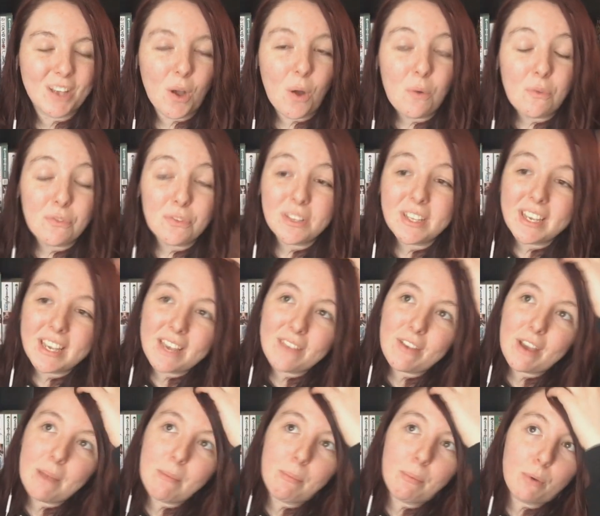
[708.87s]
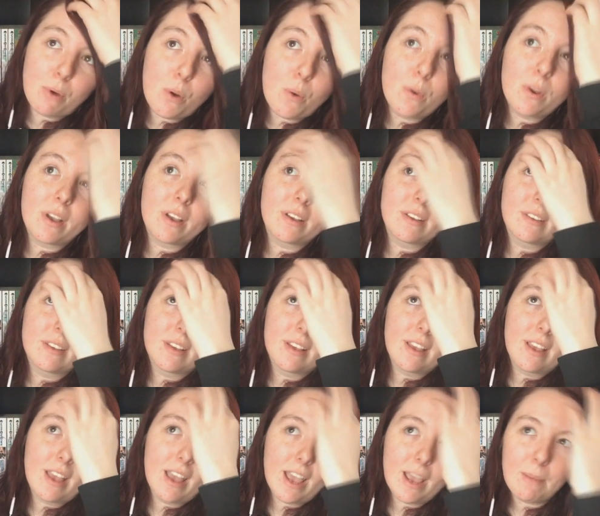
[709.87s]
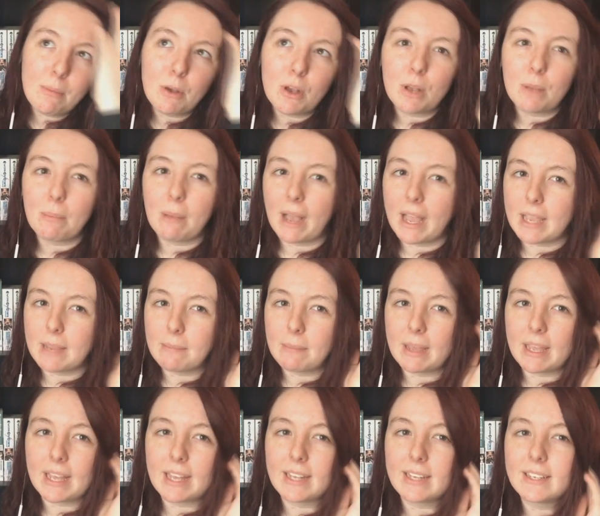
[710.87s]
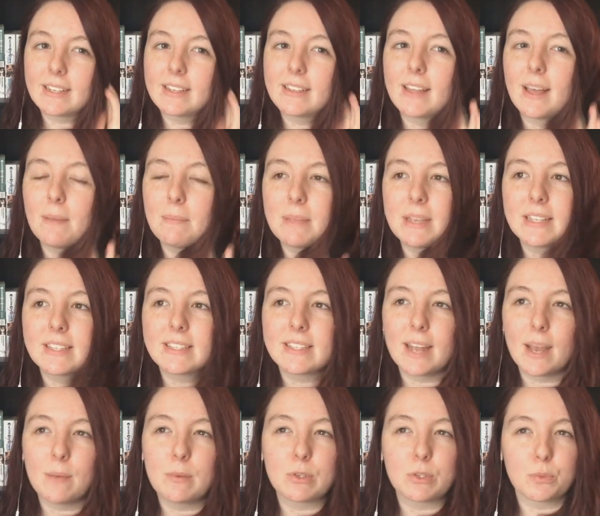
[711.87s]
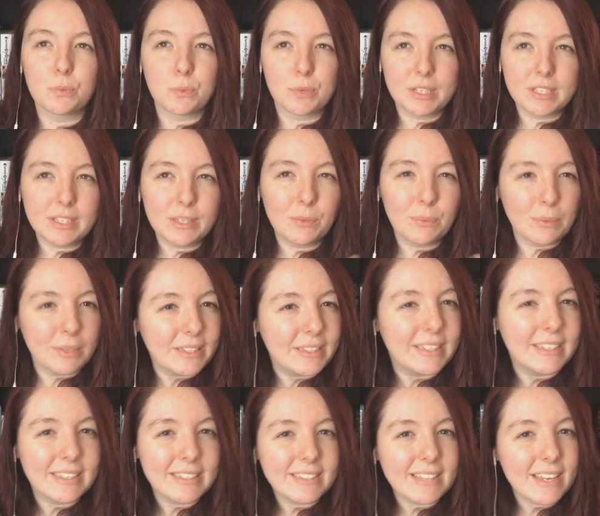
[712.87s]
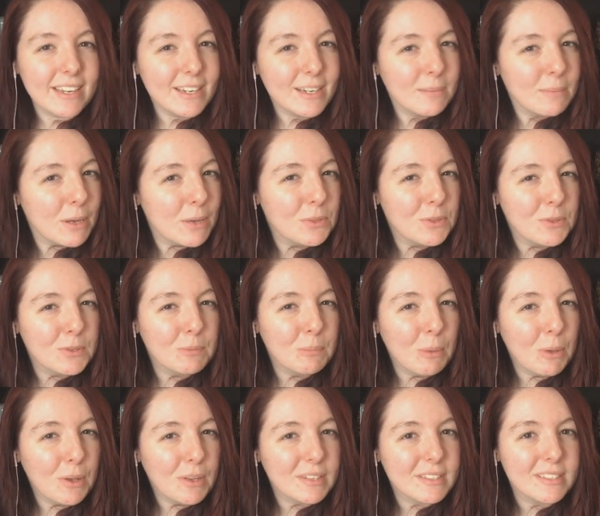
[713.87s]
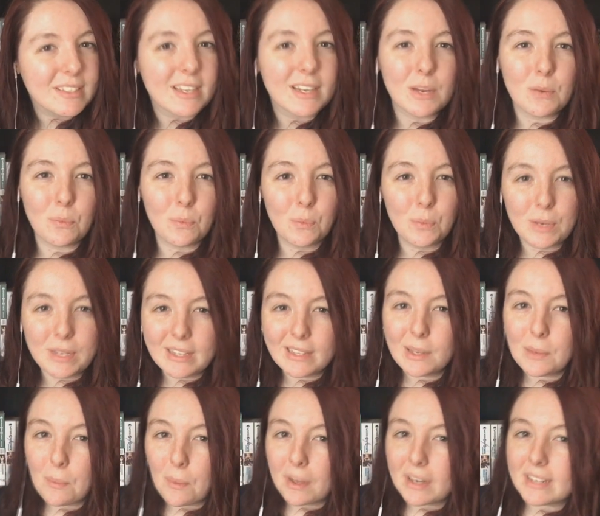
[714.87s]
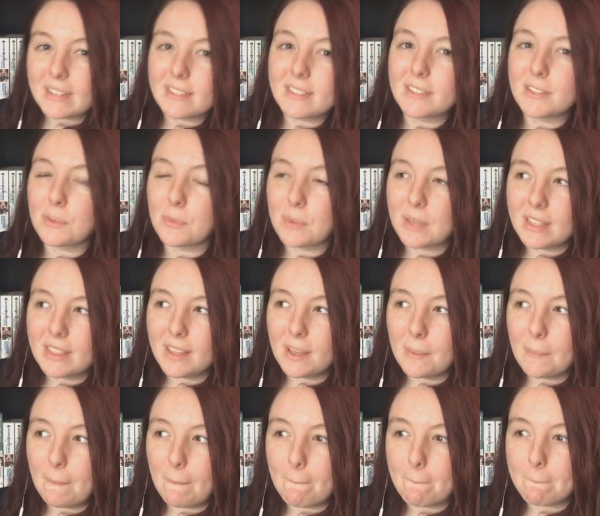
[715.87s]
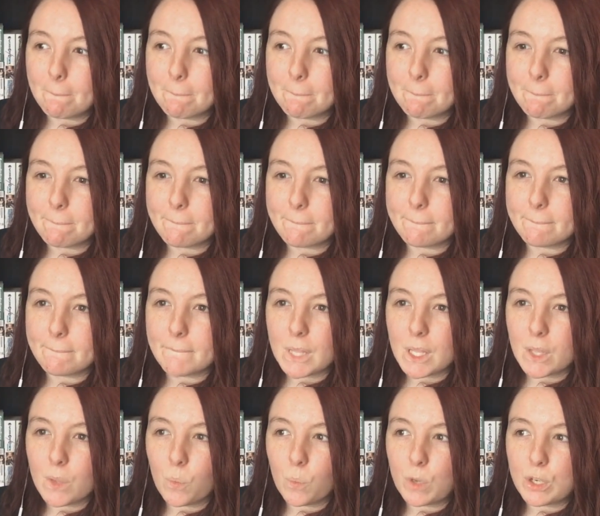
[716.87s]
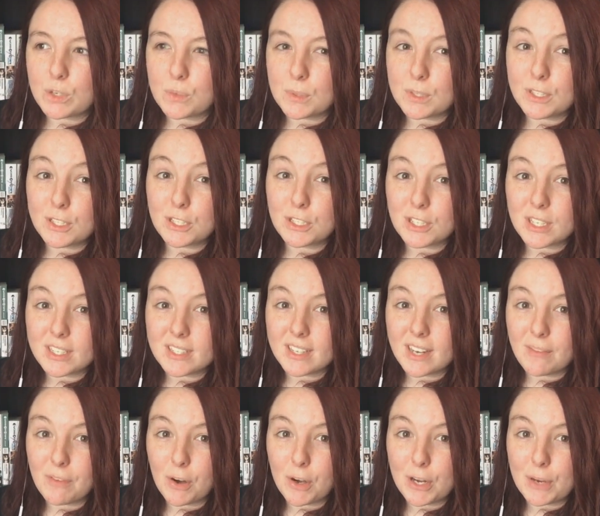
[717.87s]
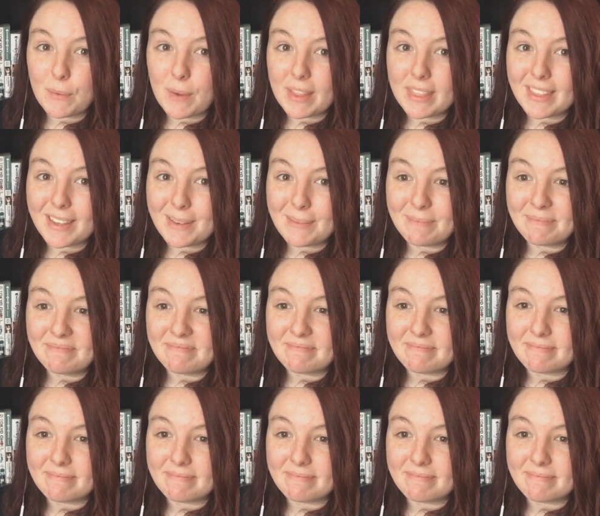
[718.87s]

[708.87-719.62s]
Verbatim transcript: hopefully if I broke a book buying ban, that means that I was really, really excited about those books and I really wanted to read them, which would suggest that I've already read them.